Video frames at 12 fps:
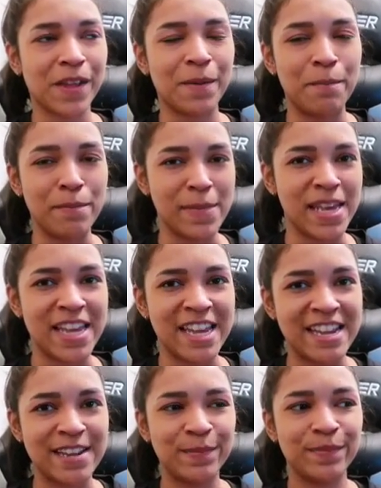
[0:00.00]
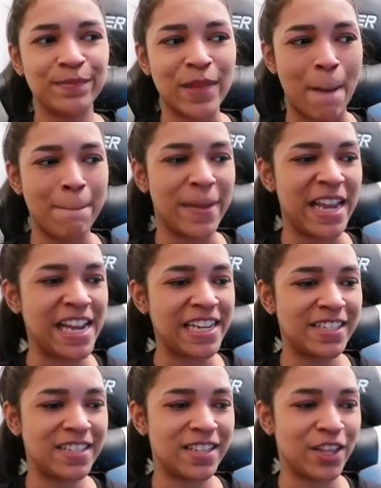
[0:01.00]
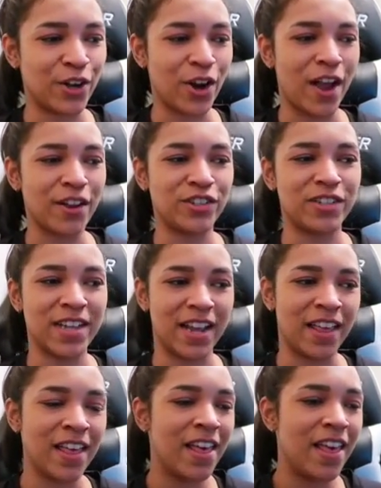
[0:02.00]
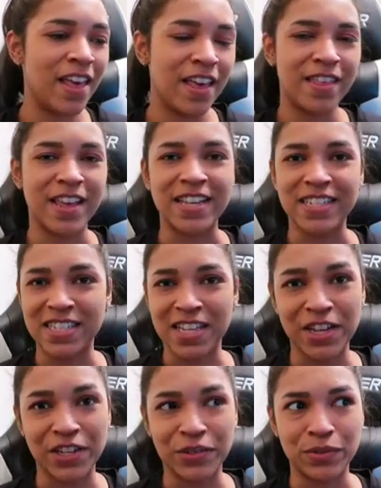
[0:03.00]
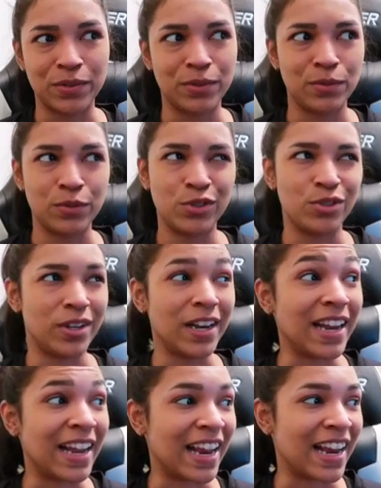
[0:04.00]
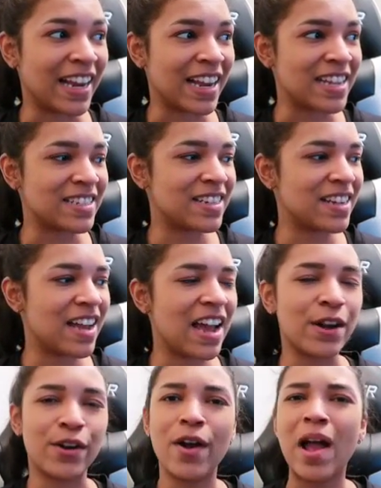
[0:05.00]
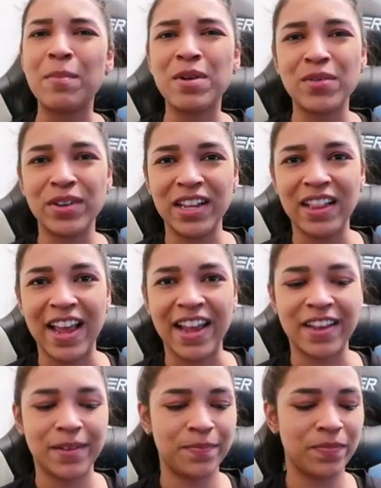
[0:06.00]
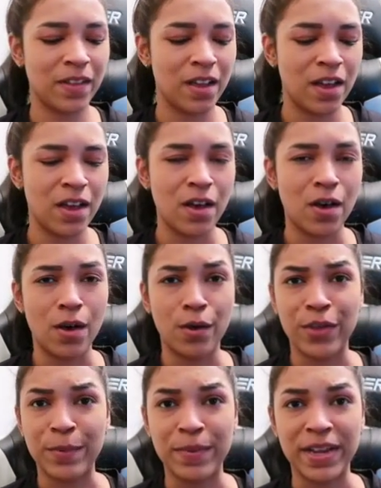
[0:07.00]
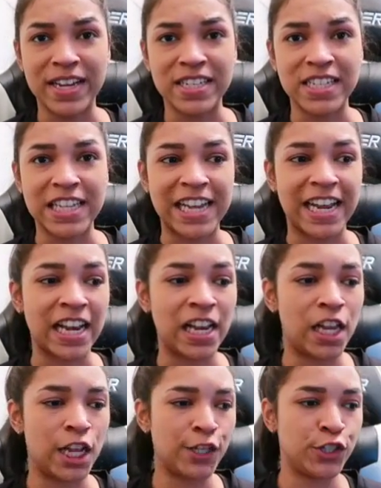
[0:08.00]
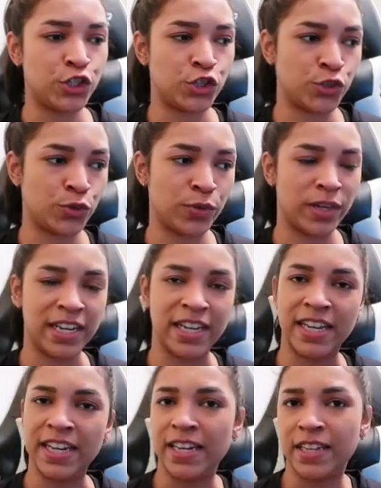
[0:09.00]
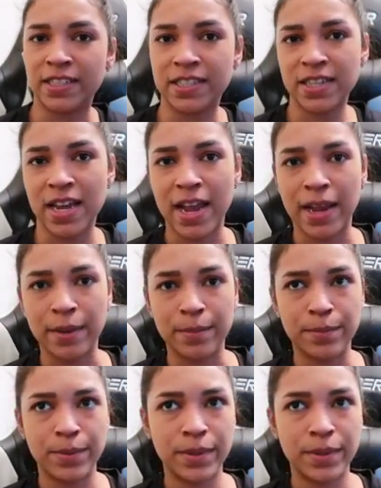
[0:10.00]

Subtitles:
me based. They're not just like things that you shouldn't get, I guess. Like, I don't know, I'm not really like all that big into like luxury type,